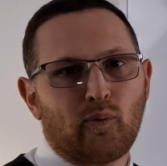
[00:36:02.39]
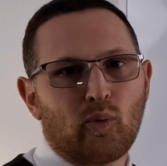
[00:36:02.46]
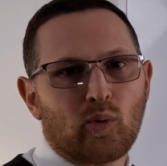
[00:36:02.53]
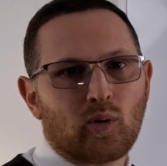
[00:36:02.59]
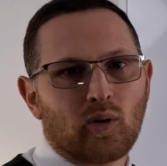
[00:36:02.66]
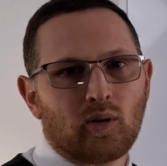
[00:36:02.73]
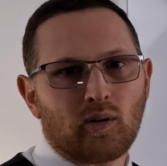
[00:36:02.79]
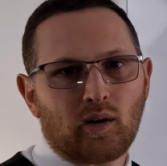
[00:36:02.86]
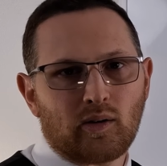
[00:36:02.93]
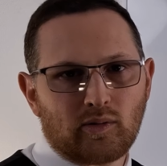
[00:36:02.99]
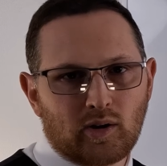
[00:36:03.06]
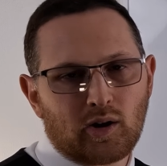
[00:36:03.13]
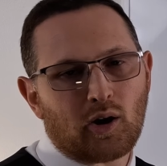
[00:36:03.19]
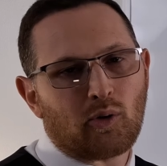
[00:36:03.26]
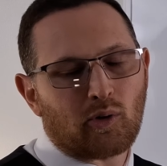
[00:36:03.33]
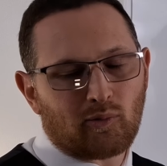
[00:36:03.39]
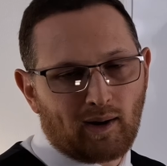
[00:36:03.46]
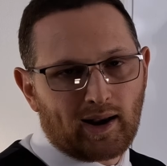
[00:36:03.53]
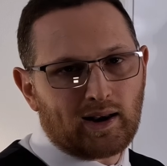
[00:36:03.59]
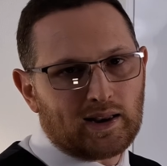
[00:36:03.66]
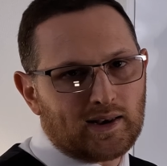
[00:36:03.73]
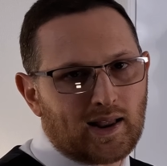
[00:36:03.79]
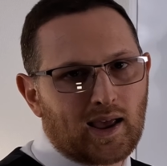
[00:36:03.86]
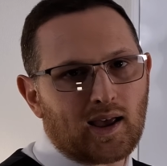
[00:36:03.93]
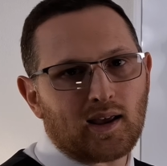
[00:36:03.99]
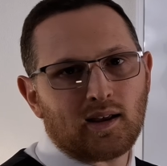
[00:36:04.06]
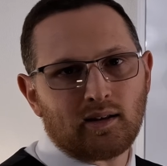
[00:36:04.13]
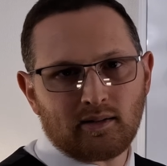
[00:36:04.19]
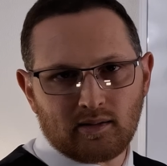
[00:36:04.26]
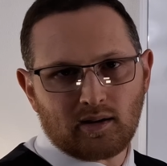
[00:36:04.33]
for a rainy
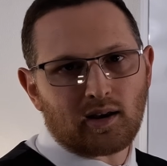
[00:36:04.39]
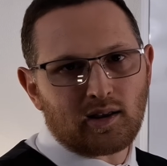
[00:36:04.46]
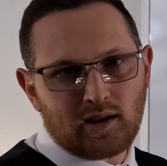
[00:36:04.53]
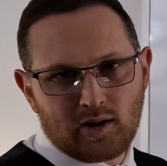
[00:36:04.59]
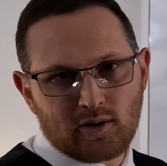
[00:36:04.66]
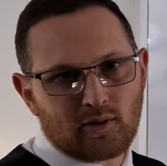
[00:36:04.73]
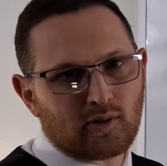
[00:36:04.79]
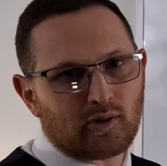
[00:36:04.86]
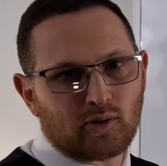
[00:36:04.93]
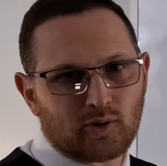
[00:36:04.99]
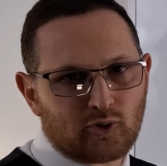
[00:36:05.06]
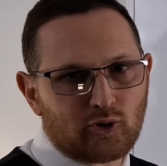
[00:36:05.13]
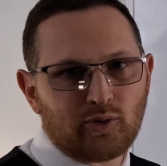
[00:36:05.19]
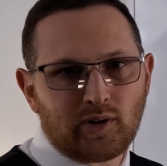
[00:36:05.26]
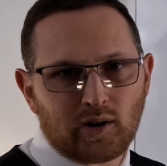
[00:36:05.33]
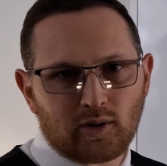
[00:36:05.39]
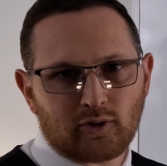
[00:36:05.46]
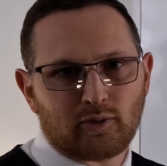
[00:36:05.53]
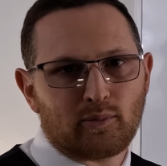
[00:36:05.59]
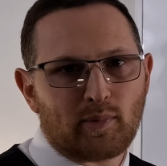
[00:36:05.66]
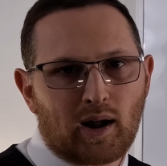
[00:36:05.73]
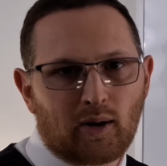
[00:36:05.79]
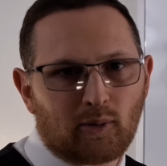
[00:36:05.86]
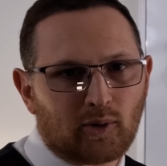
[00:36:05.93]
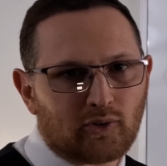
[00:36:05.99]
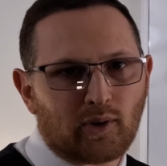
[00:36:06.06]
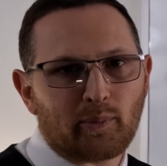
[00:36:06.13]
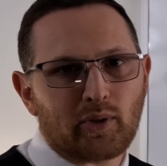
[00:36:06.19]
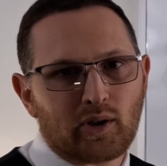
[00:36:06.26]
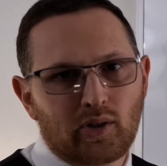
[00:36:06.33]
day a year or 2 years from now or
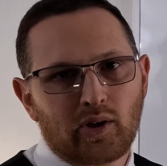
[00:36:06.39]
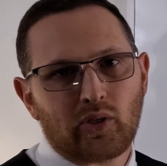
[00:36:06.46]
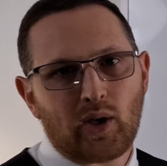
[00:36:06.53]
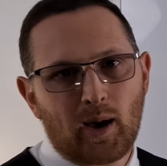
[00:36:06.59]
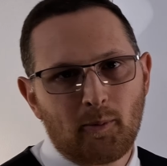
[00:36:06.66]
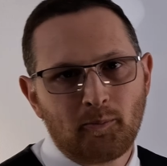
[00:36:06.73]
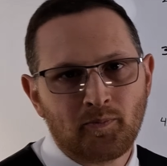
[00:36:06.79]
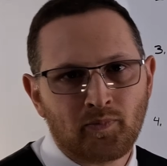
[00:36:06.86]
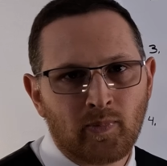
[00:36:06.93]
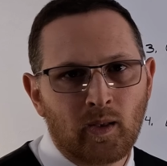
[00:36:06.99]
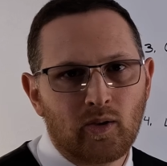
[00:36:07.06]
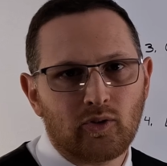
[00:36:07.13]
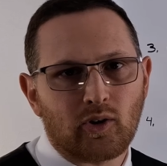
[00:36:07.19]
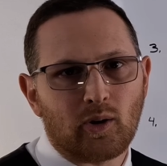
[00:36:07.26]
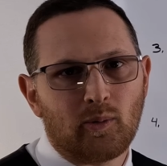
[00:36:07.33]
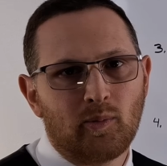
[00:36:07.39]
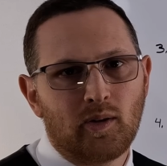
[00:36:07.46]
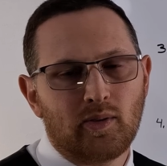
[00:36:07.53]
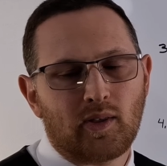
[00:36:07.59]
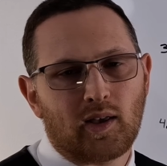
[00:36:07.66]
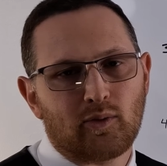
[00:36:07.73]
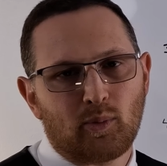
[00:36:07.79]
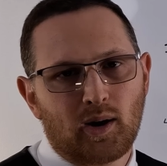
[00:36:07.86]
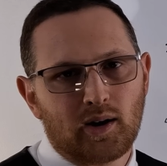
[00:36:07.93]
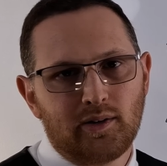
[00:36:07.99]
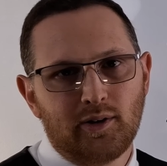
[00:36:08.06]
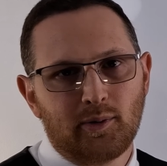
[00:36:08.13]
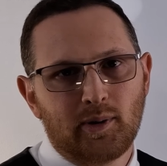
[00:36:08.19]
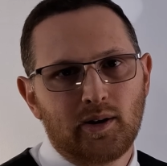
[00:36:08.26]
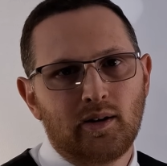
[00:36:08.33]
something like that. So that's why I
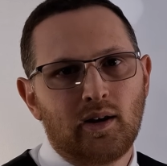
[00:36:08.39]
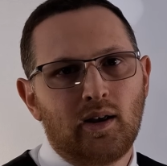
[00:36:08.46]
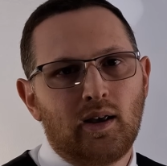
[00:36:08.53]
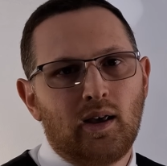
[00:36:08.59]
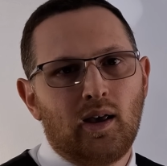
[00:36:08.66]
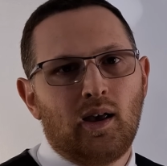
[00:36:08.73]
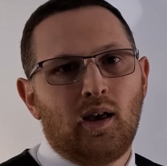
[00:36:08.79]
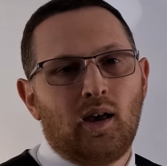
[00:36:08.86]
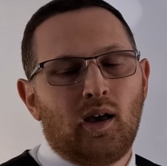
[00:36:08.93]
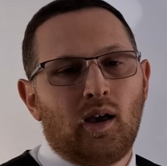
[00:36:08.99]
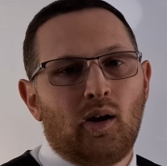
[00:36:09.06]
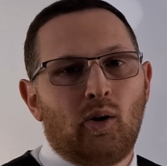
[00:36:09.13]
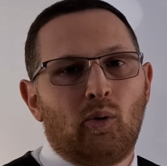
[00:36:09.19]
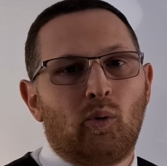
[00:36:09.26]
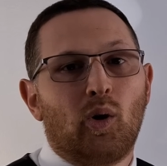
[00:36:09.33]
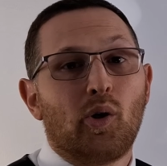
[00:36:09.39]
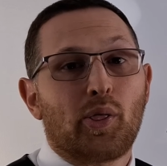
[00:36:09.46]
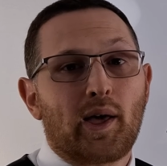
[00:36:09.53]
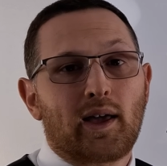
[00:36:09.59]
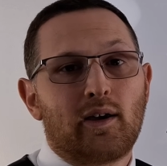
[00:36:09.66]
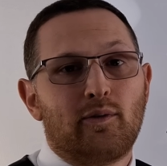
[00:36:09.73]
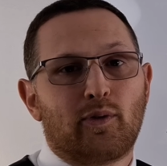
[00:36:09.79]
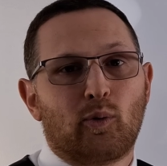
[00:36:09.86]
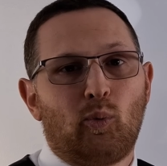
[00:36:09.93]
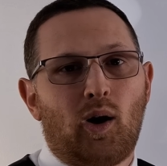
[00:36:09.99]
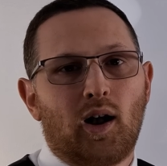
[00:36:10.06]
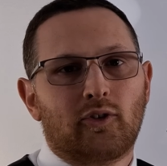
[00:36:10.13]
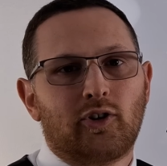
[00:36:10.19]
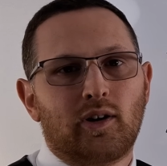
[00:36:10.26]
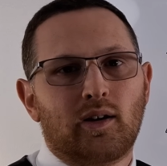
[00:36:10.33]
do it. Well, thank you for
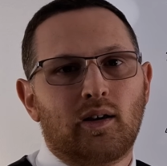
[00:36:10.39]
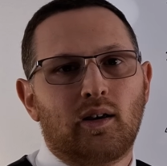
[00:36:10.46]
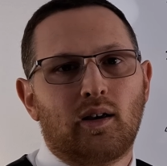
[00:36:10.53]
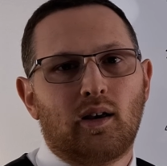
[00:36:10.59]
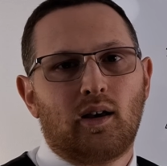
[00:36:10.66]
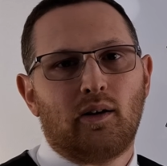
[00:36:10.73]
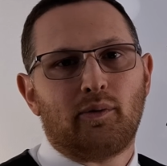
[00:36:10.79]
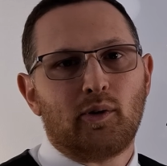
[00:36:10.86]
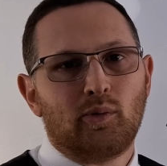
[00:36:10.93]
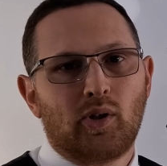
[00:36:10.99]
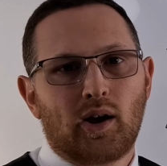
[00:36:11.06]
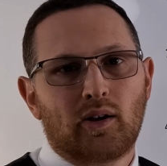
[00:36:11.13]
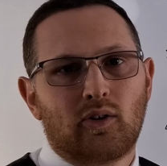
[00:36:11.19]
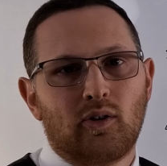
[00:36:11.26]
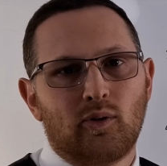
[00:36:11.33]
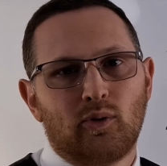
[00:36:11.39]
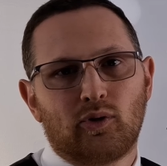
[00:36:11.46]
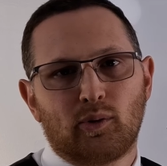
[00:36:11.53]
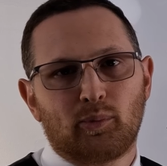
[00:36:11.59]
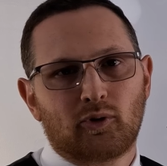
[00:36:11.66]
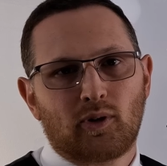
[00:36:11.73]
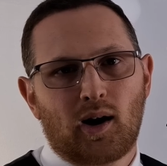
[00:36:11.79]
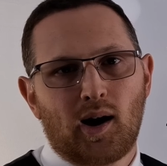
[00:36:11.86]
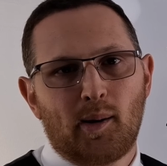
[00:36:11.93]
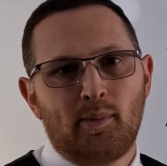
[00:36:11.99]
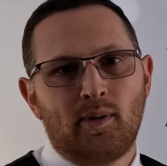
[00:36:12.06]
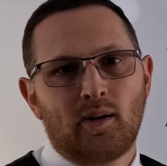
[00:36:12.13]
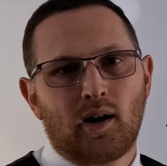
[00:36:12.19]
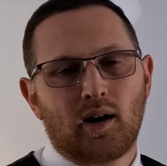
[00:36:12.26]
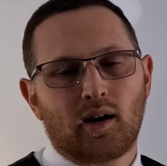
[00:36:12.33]
watching. If you'd like to
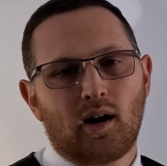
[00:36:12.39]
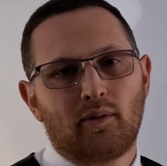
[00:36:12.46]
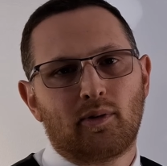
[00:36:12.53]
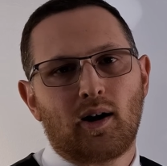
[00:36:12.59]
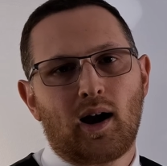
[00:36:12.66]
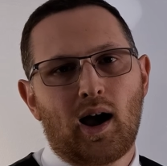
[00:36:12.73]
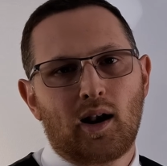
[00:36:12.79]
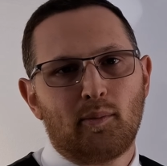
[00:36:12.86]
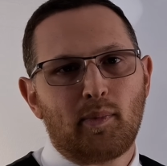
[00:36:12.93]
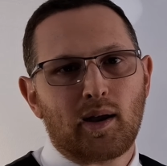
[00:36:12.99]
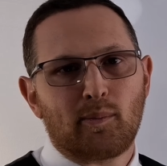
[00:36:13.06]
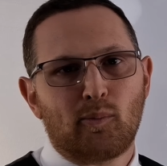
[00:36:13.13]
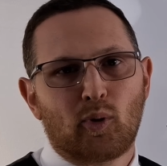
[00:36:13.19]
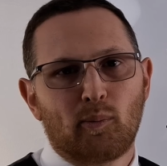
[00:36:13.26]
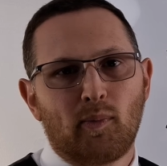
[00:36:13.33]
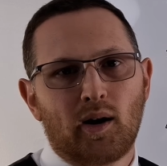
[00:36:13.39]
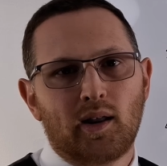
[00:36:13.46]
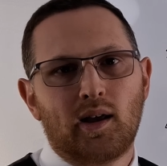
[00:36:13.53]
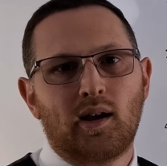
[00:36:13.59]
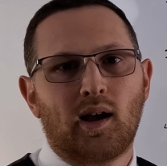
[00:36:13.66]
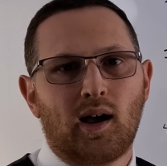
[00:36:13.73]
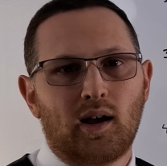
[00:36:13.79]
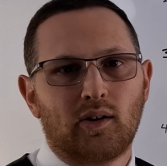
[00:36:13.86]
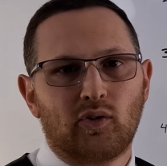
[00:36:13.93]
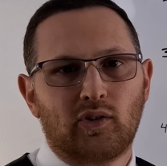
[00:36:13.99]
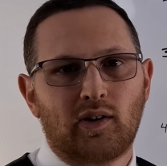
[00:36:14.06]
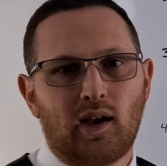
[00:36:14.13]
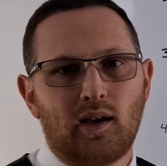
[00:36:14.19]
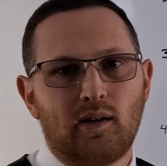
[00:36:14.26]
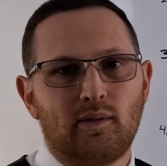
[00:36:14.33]
subscribe, I cover how to make more money, how to
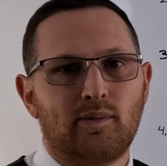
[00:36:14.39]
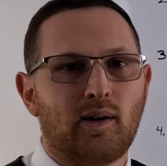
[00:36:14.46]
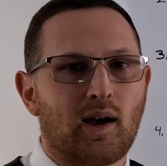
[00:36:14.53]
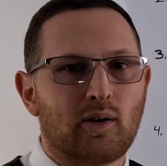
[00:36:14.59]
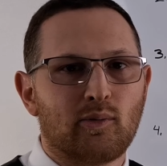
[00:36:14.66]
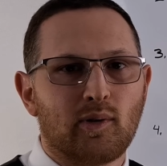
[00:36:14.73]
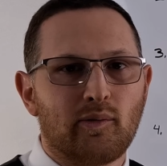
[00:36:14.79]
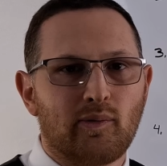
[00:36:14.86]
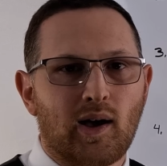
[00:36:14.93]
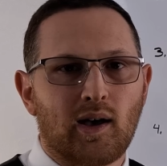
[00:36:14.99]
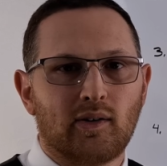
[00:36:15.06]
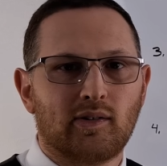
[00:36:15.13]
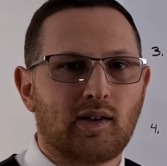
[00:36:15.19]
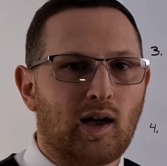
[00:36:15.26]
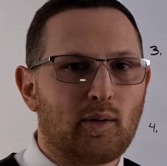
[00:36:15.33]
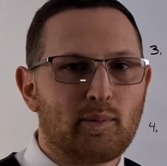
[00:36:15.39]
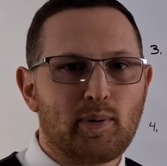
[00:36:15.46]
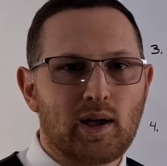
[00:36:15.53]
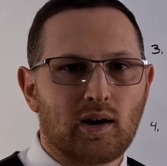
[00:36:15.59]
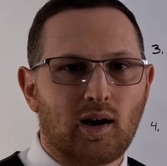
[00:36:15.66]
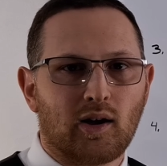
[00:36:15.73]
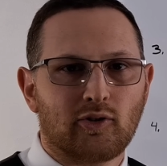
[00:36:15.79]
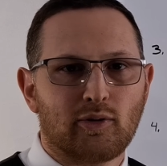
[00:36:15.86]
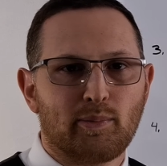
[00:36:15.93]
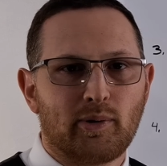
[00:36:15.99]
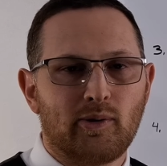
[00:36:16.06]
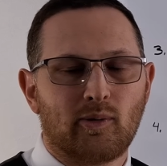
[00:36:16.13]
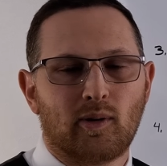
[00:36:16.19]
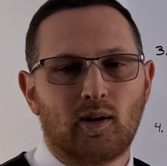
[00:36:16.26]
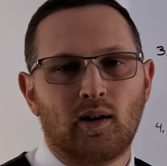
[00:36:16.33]
save, how to invest, how to be an
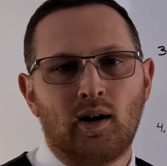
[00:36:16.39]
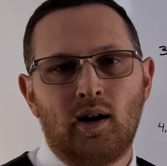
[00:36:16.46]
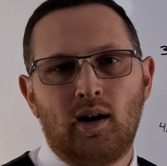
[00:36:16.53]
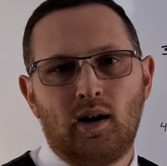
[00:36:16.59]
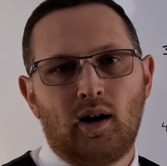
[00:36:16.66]
entrepreneur.